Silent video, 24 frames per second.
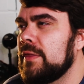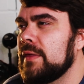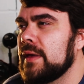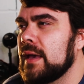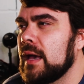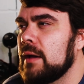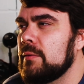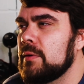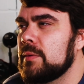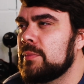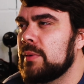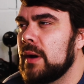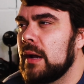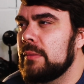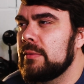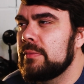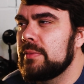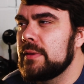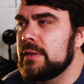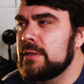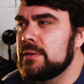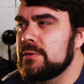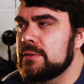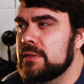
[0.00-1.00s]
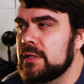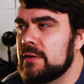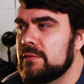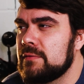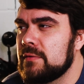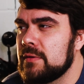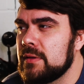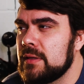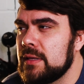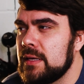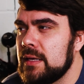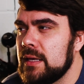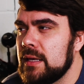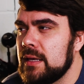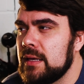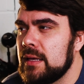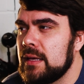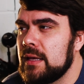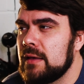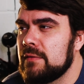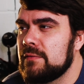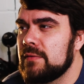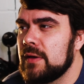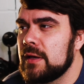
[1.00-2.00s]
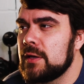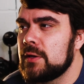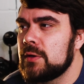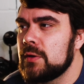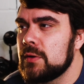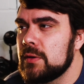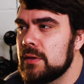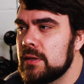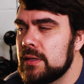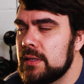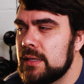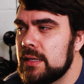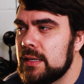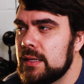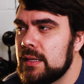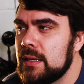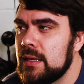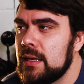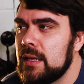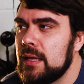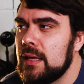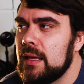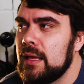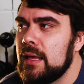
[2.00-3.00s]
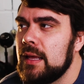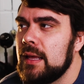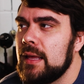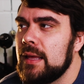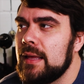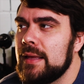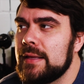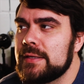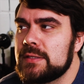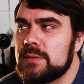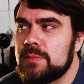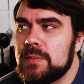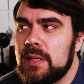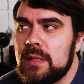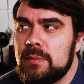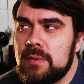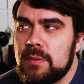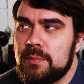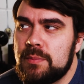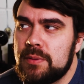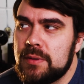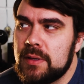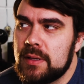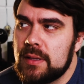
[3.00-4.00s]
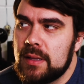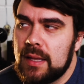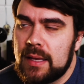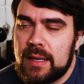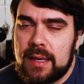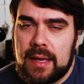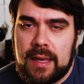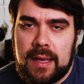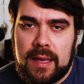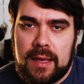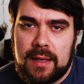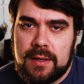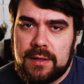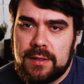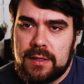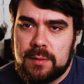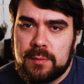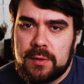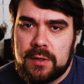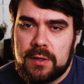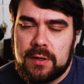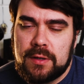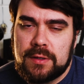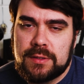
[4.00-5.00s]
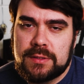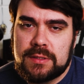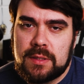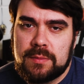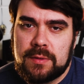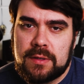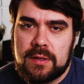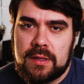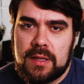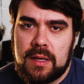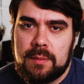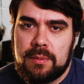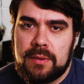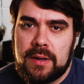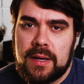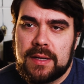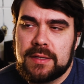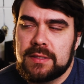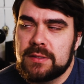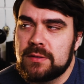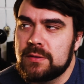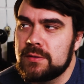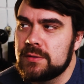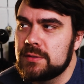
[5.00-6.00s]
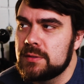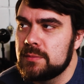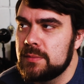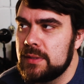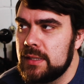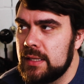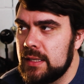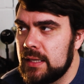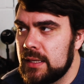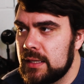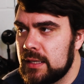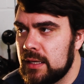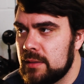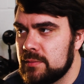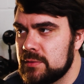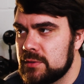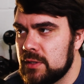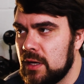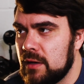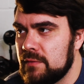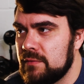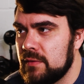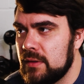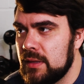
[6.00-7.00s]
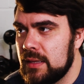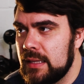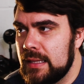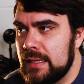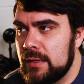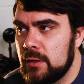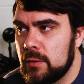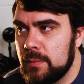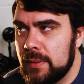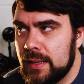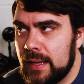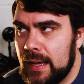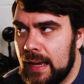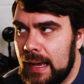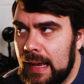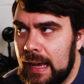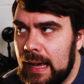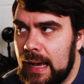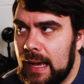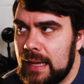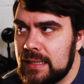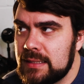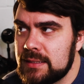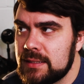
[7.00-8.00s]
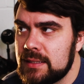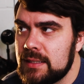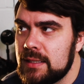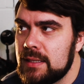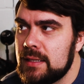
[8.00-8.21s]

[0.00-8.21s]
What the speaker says: thing I would probably do differently if I could is maybe put like a hand dimmer or something on that practical. To me, it comes off a little bit hot